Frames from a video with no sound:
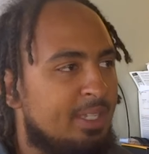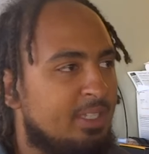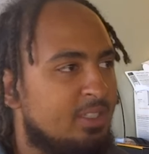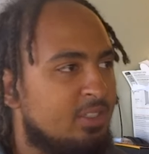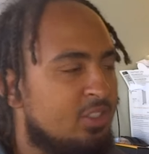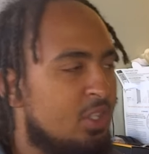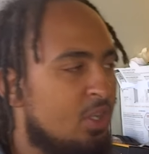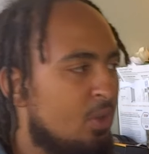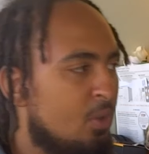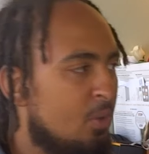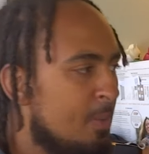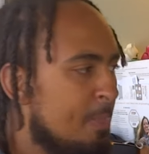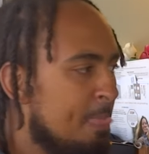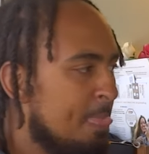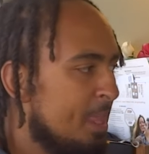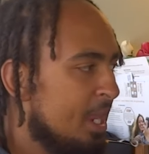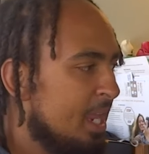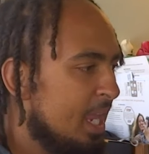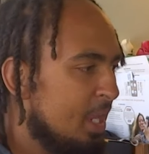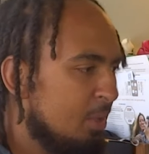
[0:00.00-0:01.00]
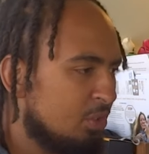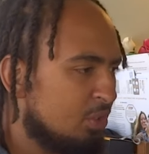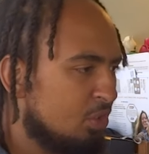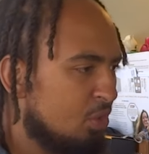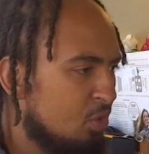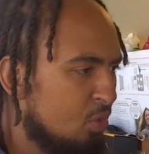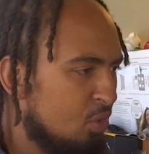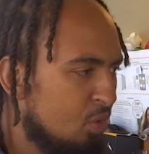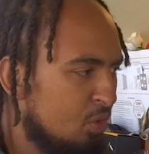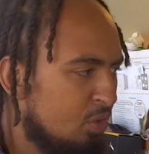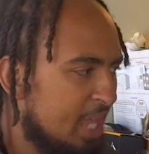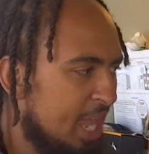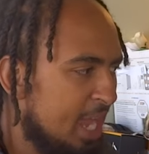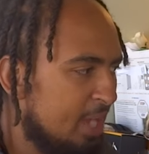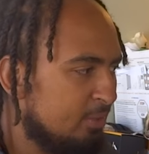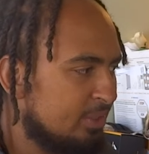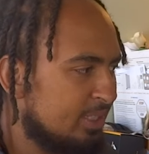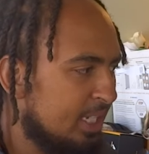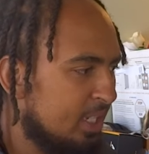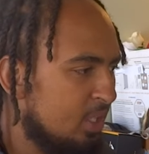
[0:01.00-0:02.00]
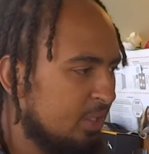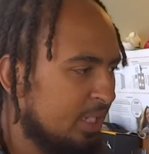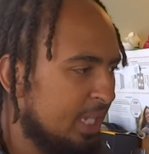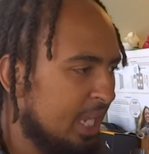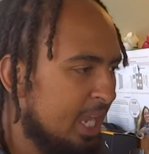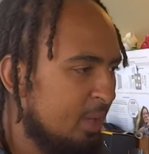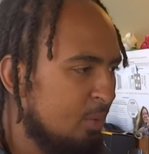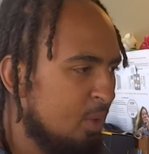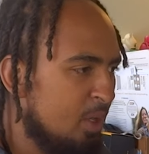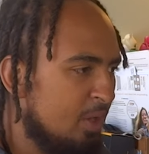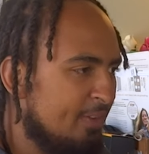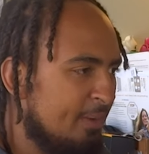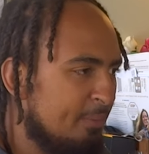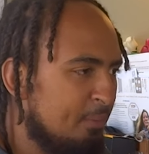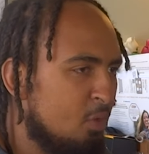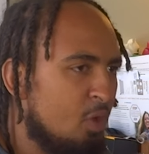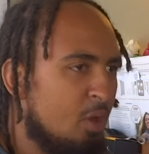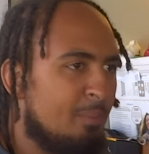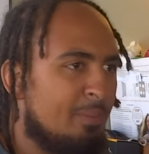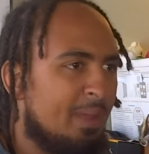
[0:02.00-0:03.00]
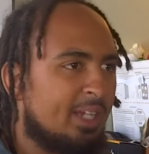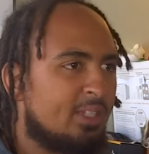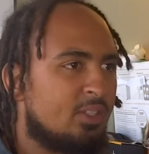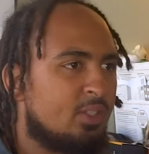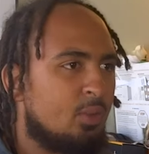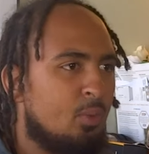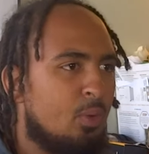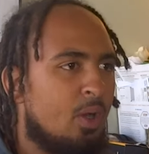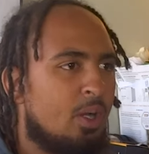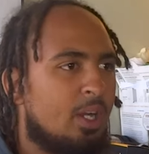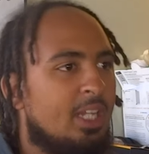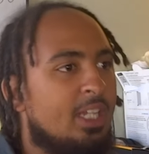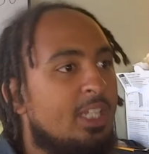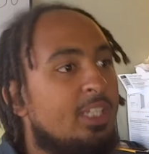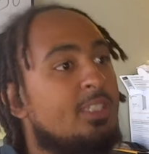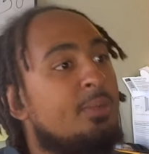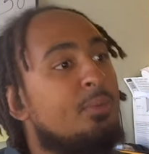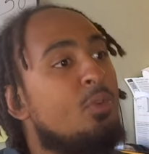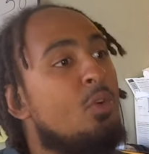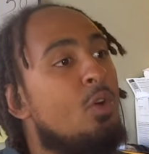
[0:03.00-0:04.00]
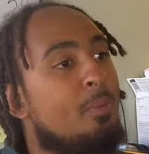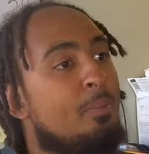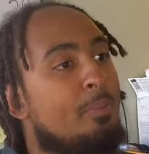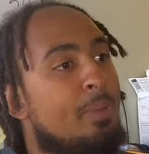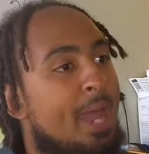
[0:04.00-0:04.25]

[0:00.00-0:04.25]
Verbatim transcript: And so it was cool that it was like, okay, well, if I'm going back to work, at least I'm going